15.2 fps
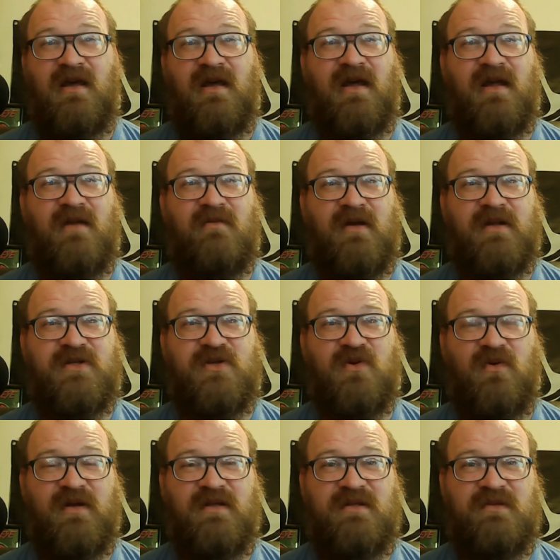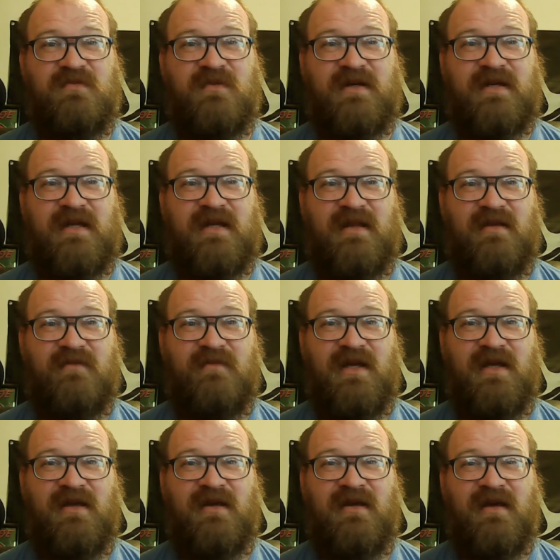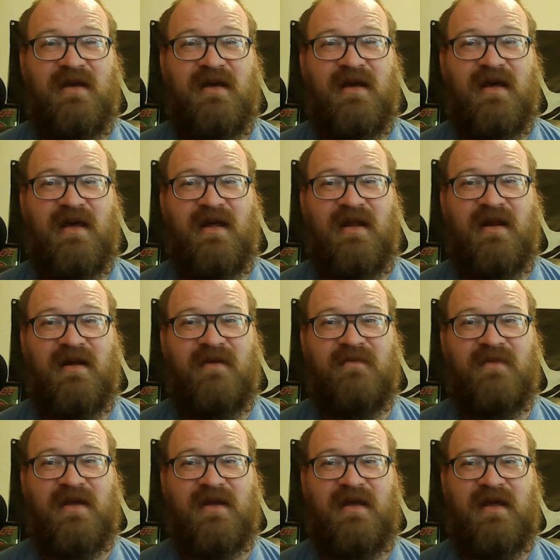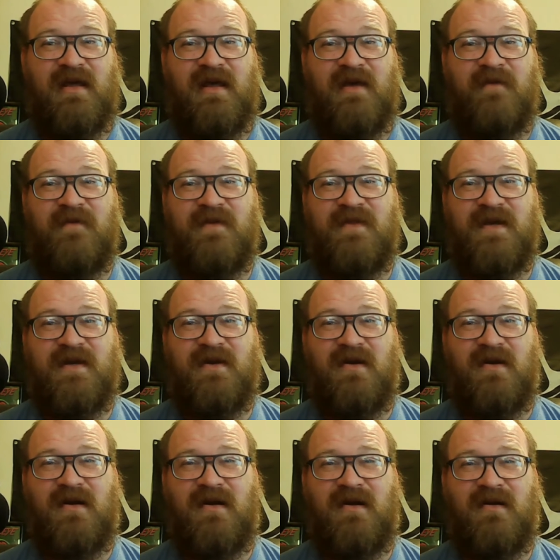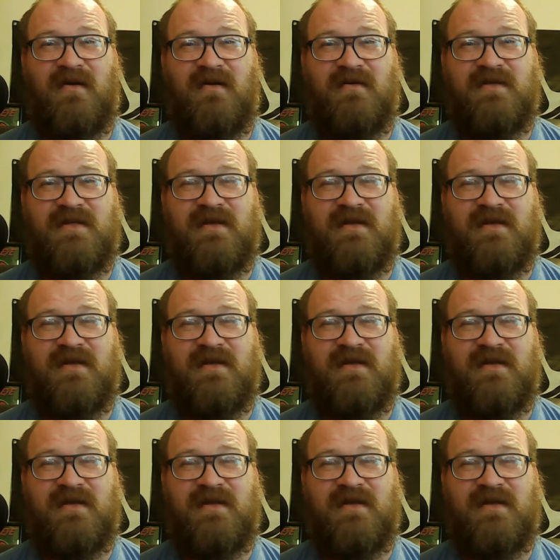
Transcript: and my joints were killing me and I'm like everything hurts.